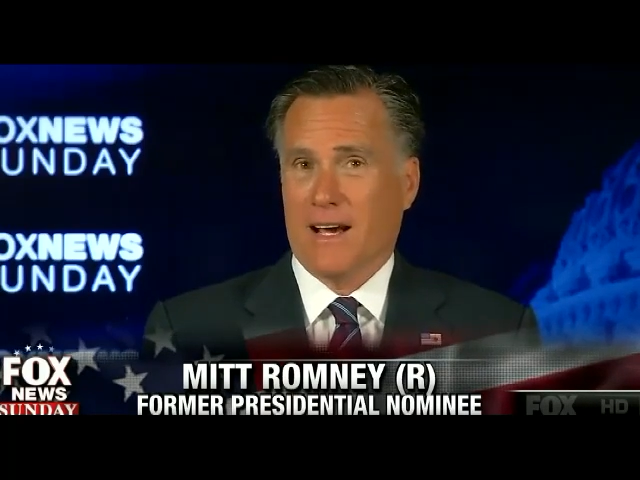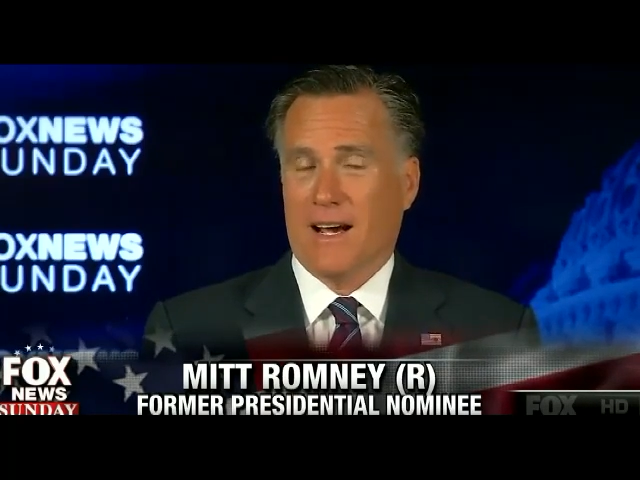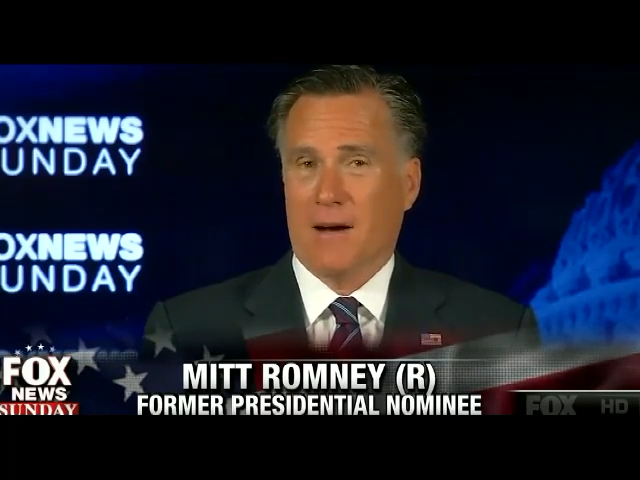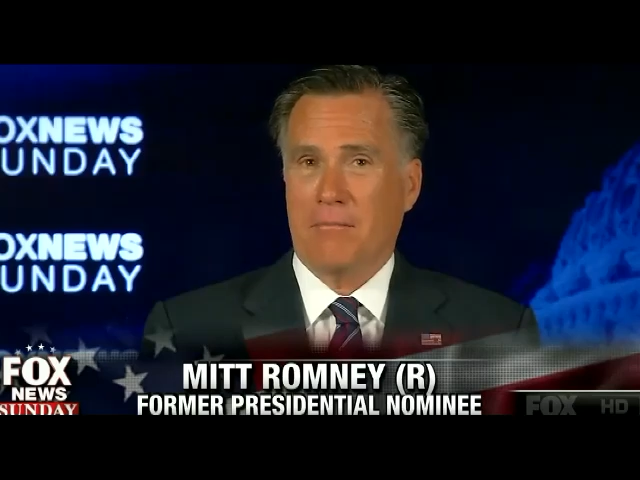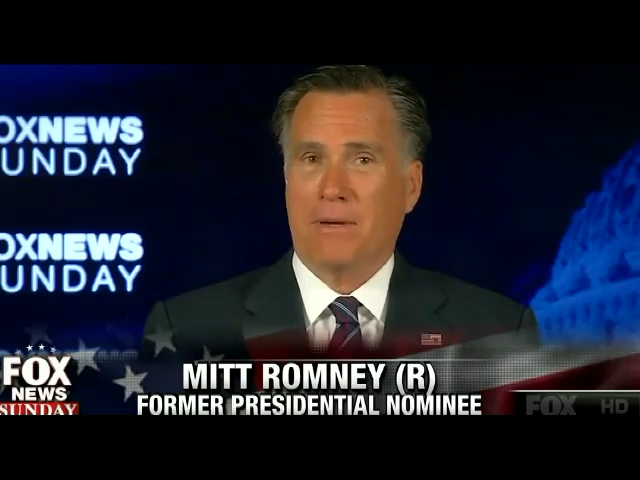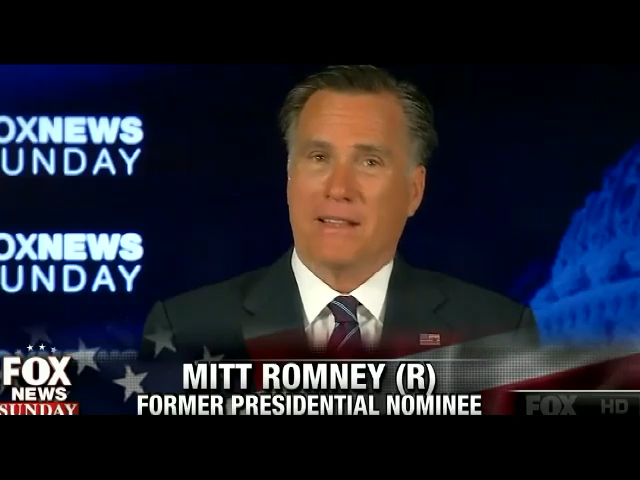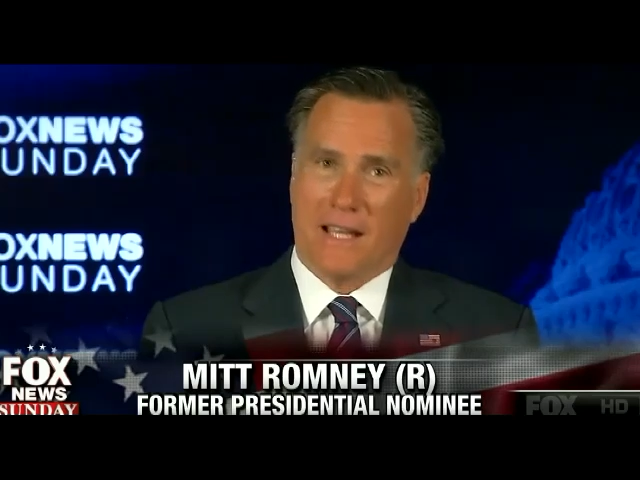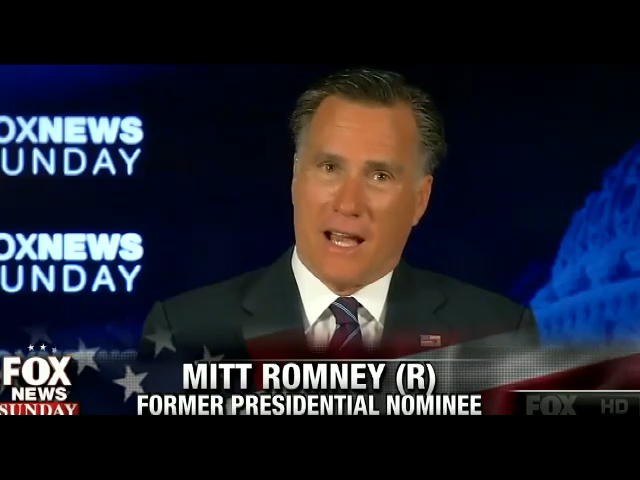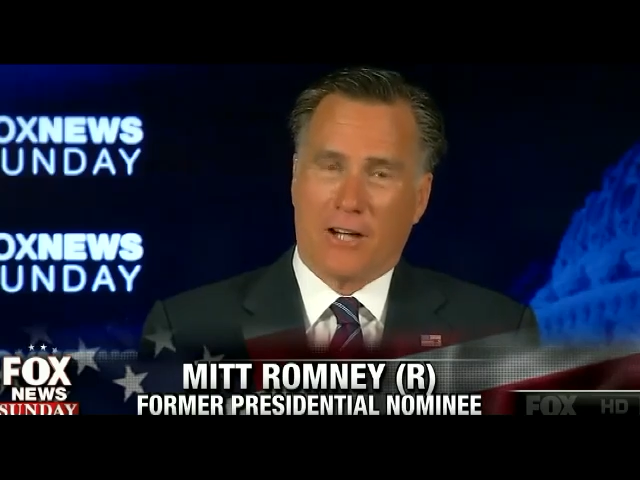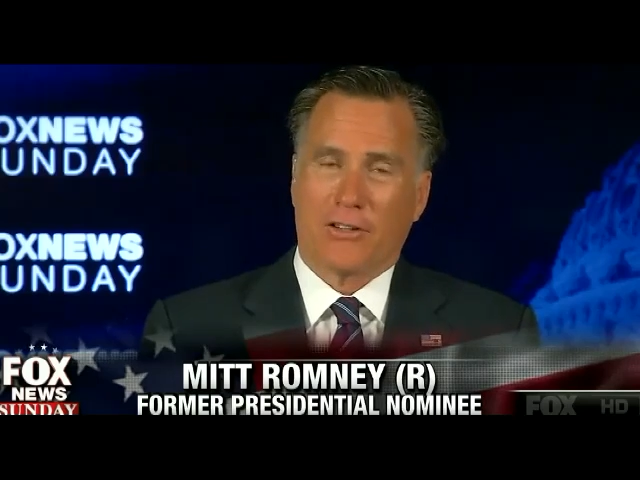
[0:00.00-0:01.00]
But
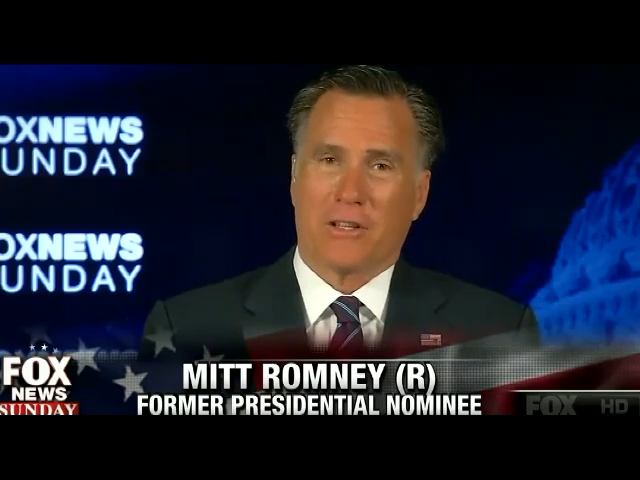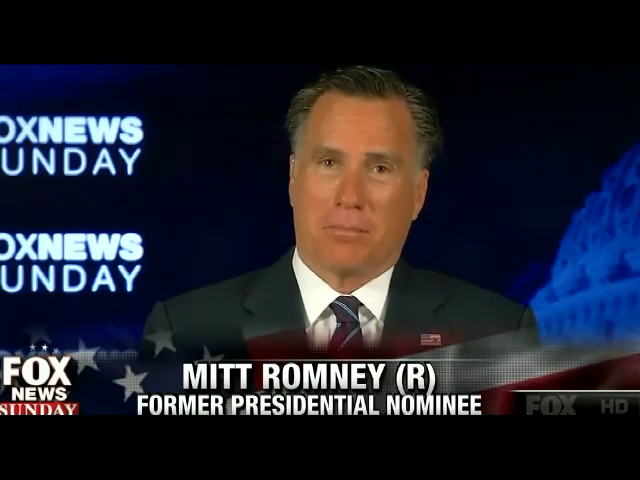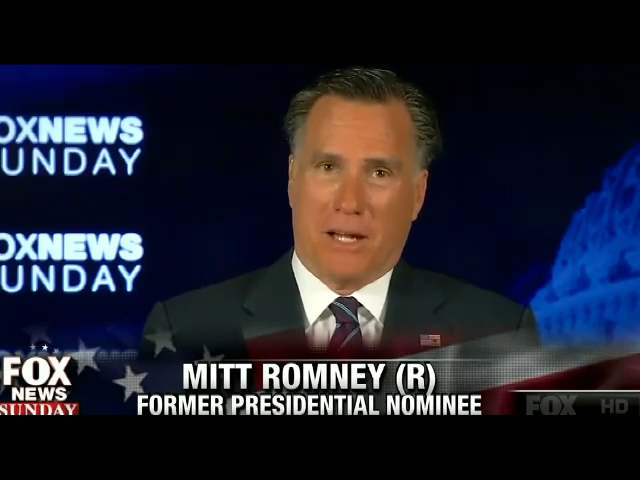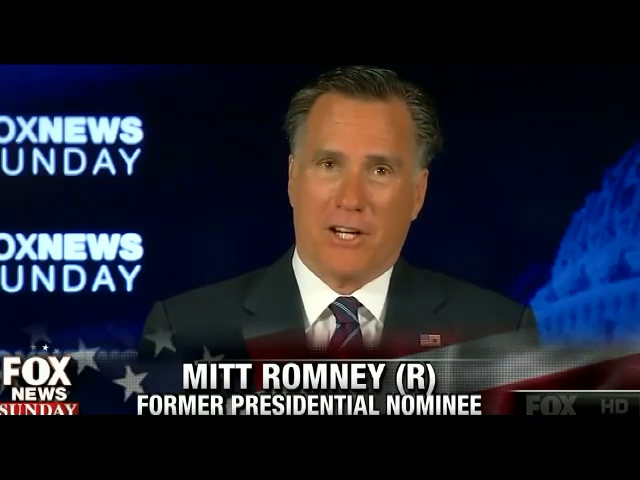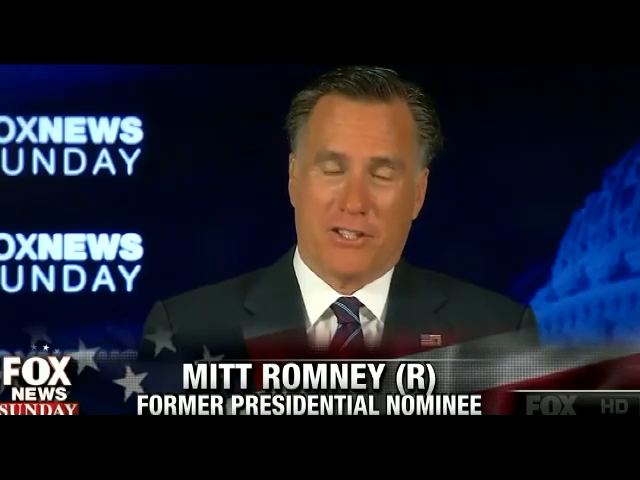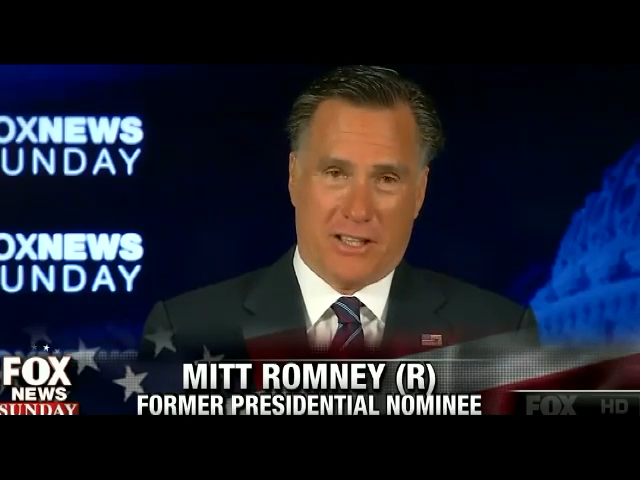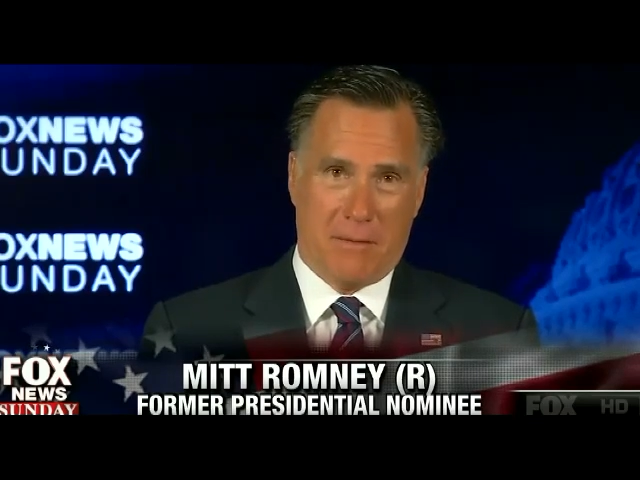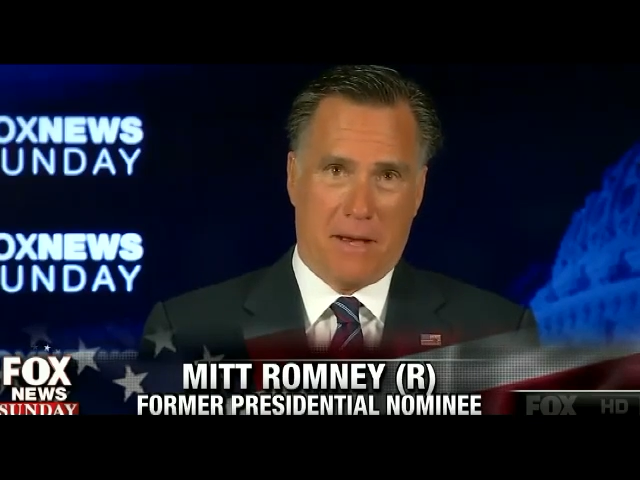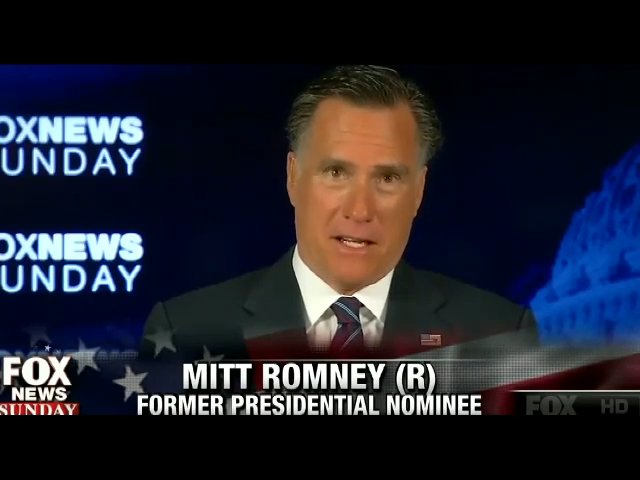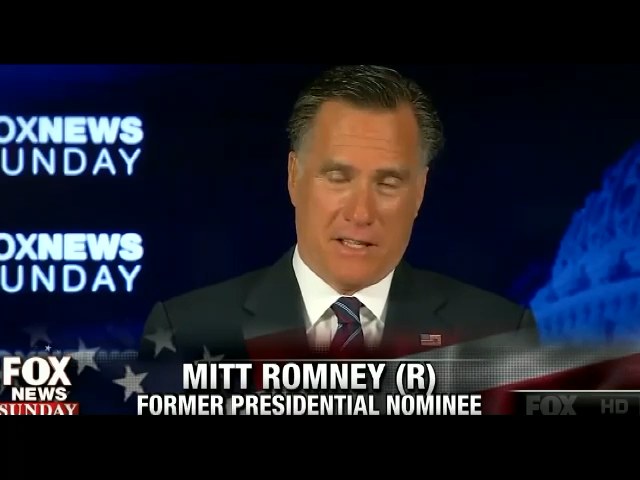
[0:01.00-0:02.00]
they honored the pledge that
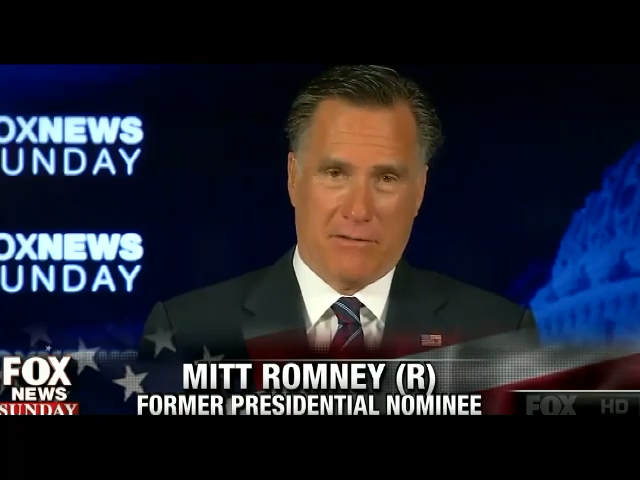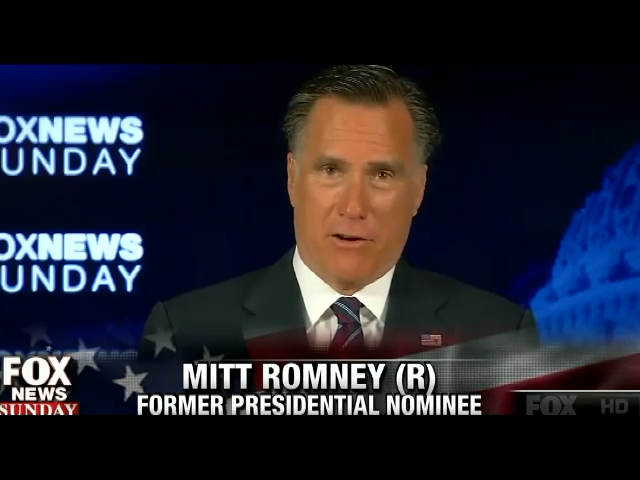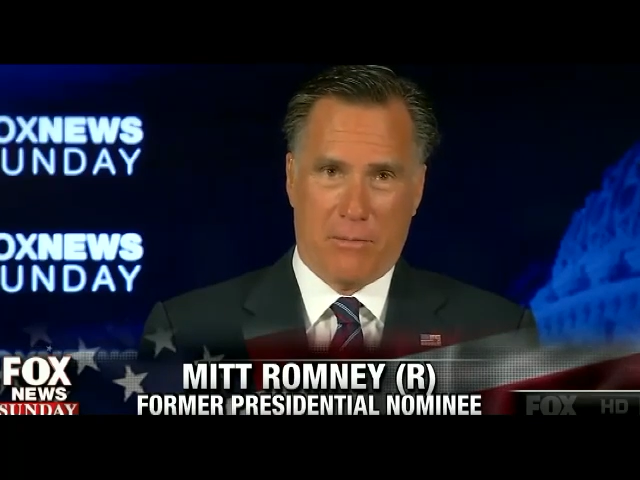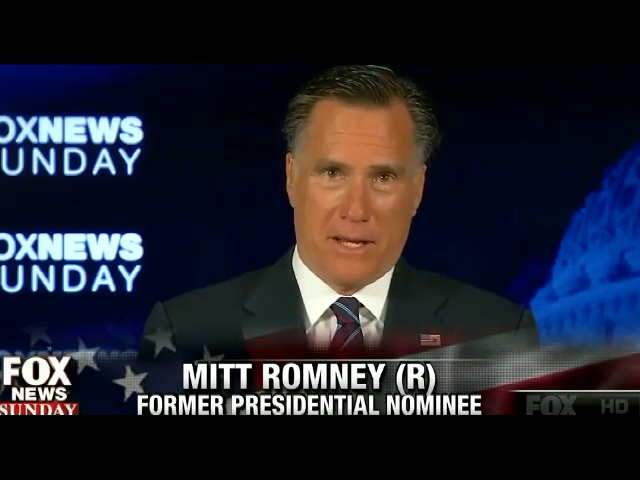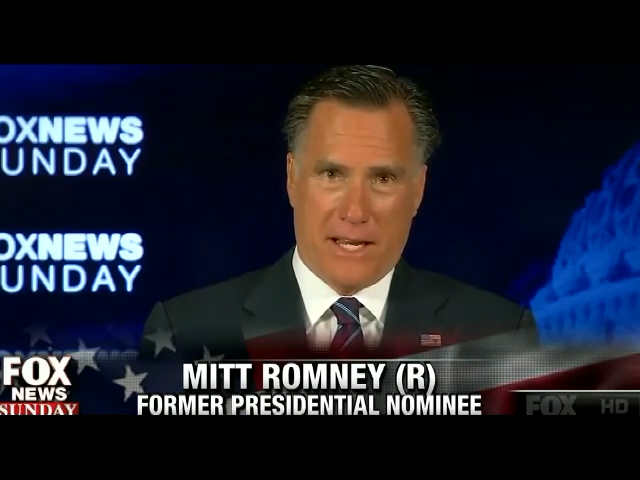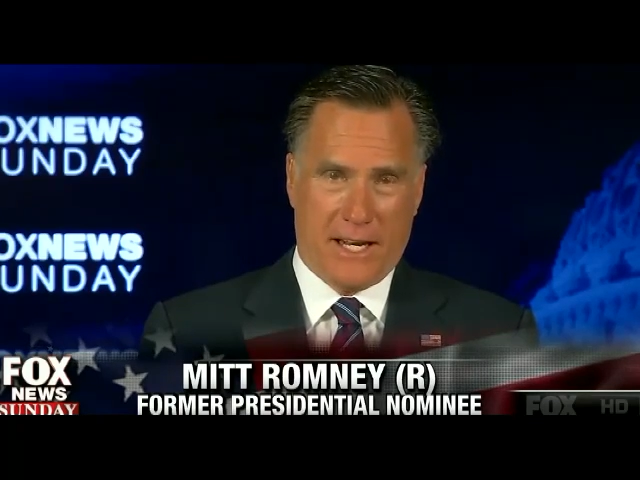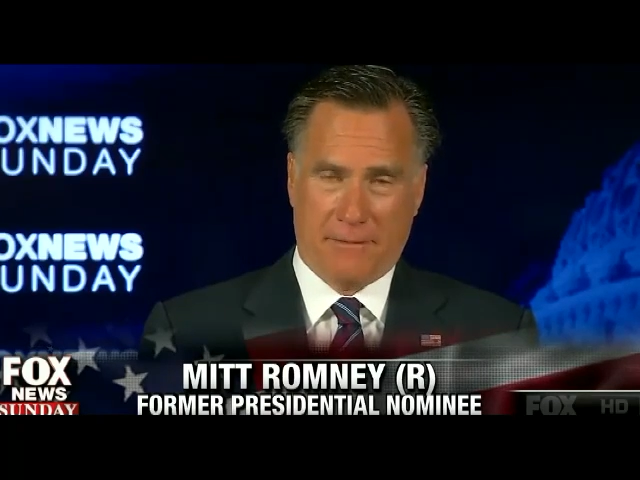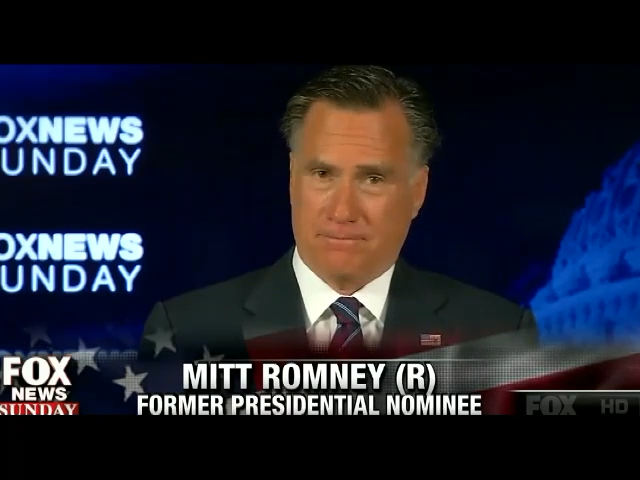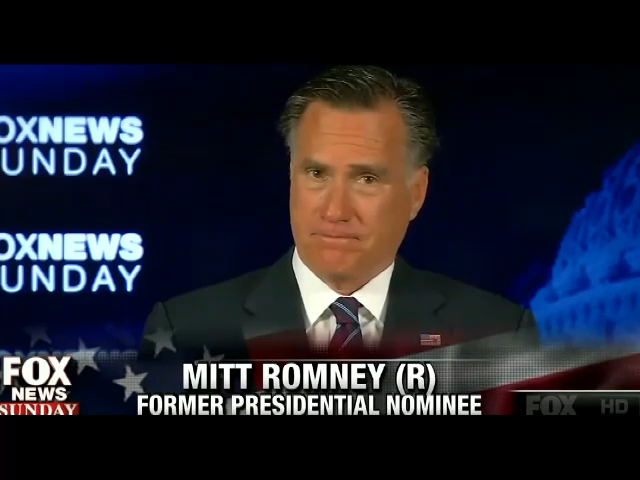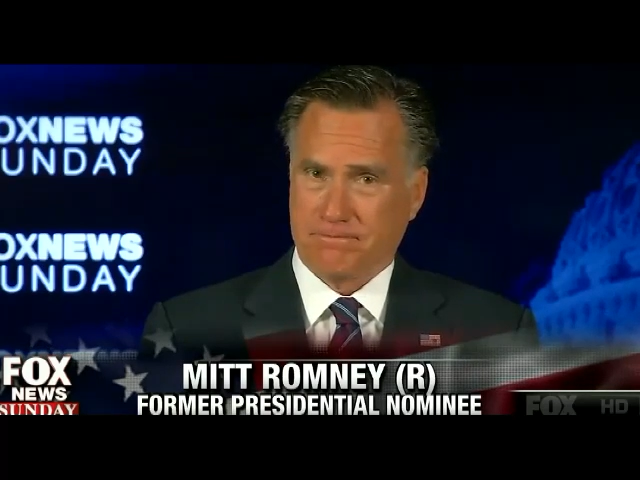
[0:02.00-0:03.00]
they made at the very
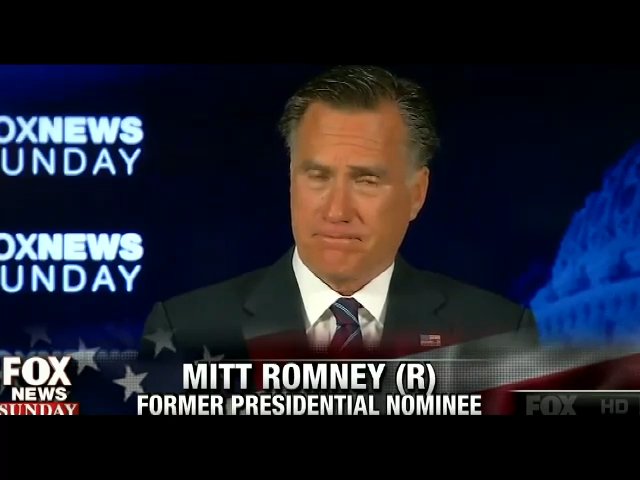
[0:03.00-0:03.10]
beginning.